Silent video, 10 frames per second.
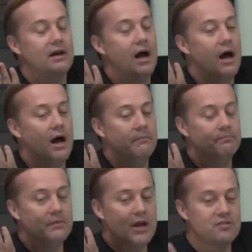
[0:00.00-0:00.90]

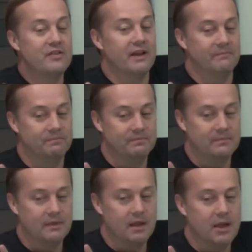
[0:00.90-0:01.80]
Um, here's the thing:
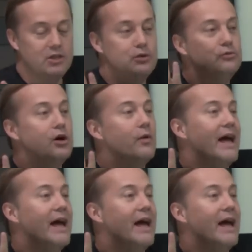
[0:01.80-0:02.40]
you don't